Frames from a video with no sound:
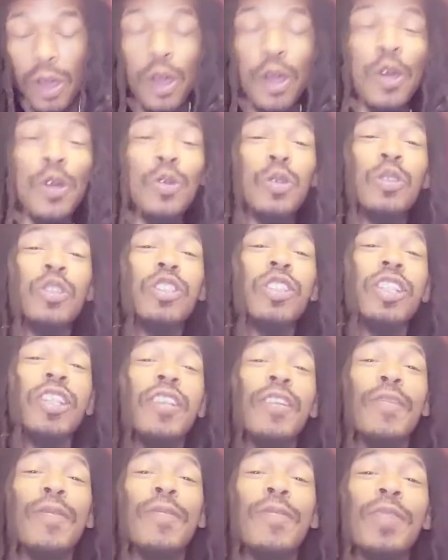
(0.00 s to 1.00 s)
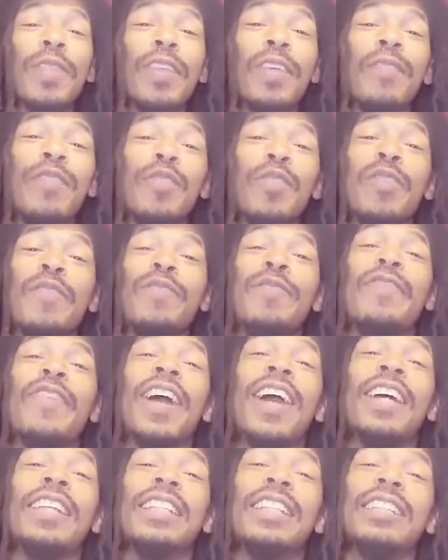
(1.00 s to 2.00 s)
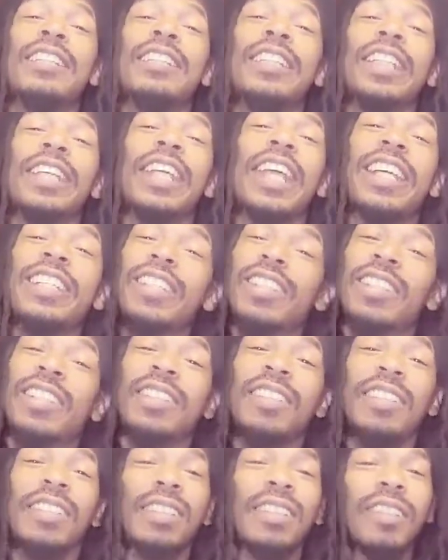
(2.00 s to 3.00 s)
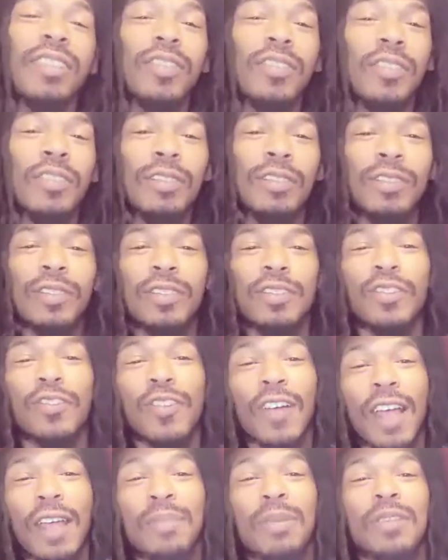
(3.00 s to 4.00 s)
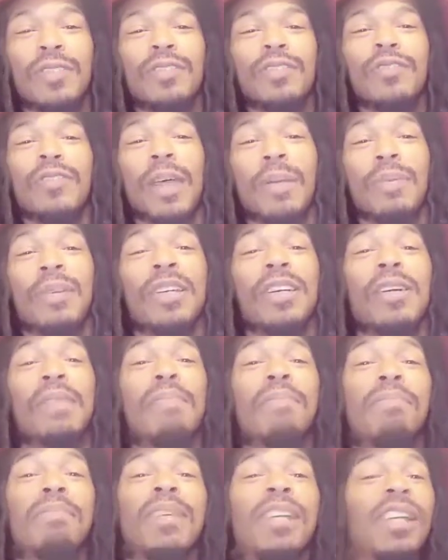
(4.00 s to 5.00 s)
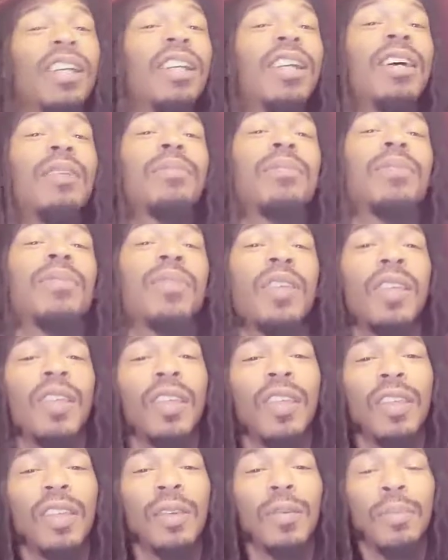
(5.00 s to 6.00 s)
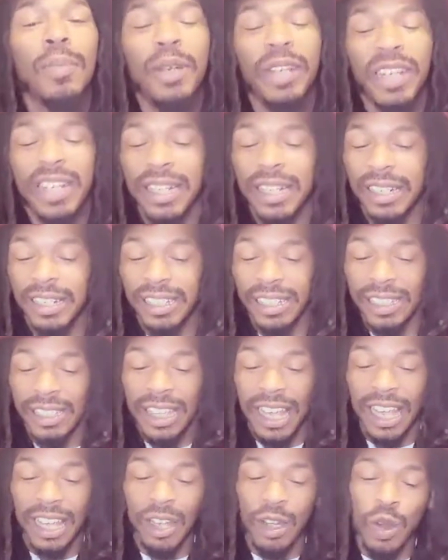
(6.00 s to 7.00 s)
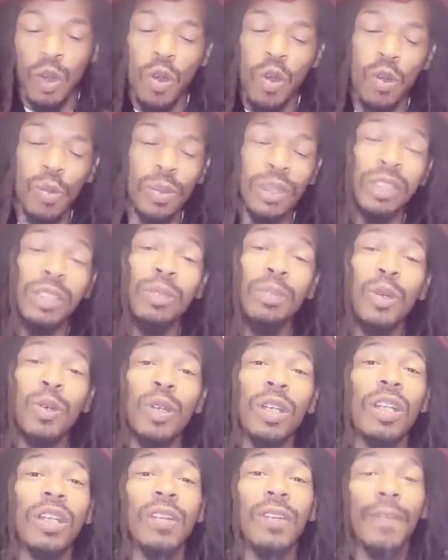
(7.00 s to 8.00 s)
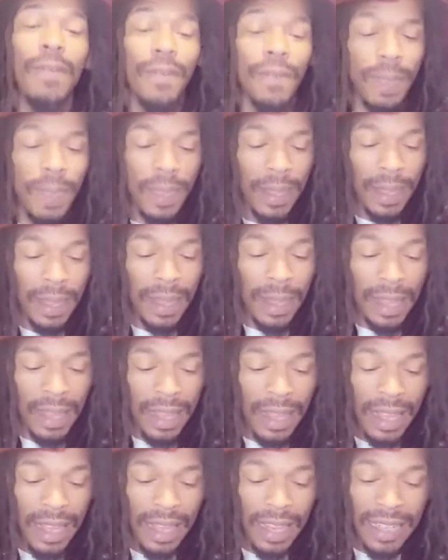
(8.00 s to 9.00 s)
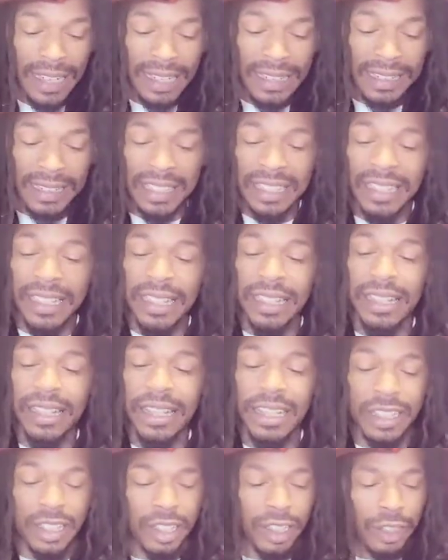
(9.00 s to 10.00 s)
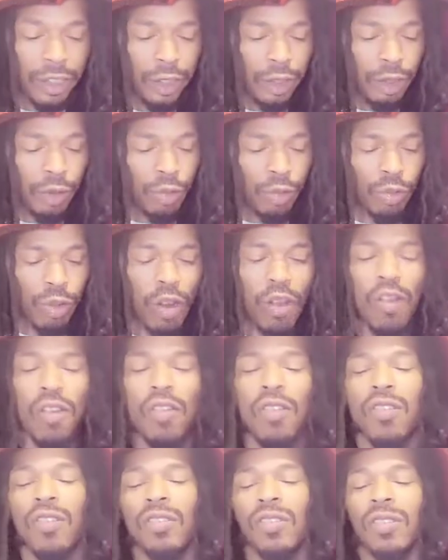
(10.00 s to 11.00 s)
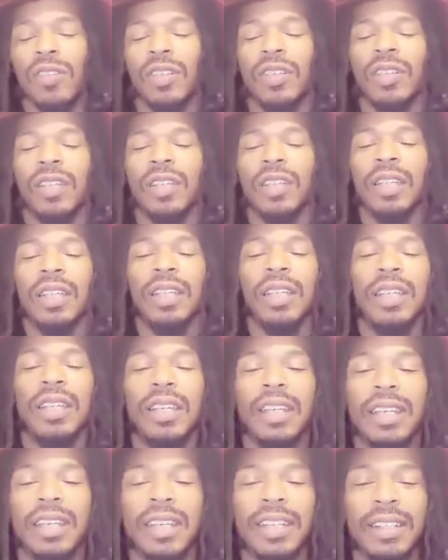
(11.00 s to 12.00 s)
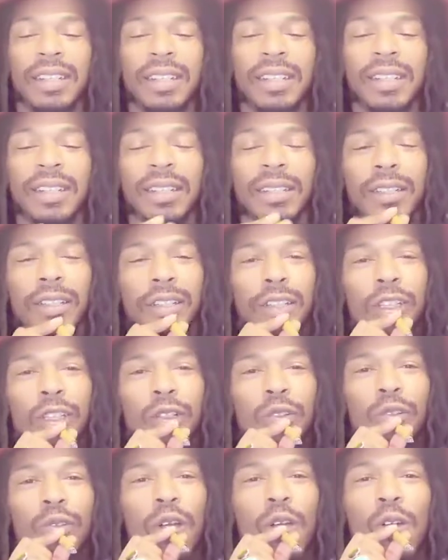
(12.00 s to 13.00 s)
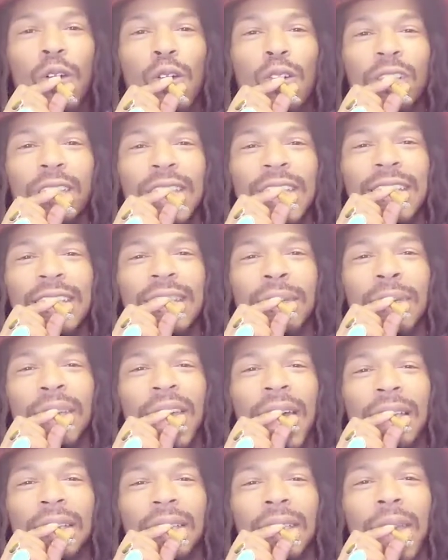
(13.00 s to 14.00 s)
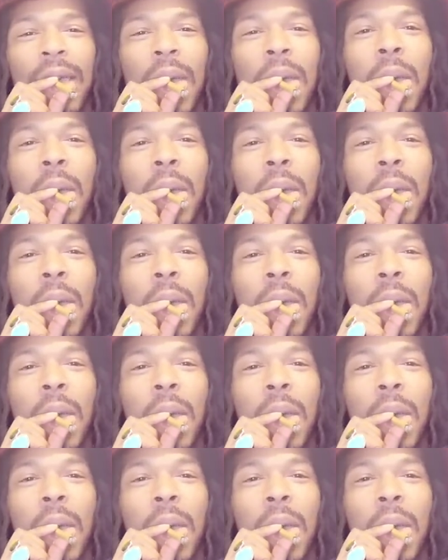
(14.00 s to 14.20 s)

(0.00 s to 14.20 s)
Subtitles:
OG. If you can find it, catch it, grab it, wrap it up, beat it up, put it in a sack, go home and smoke it. It is a delicious, strong indica. Strong Ted DiBiase.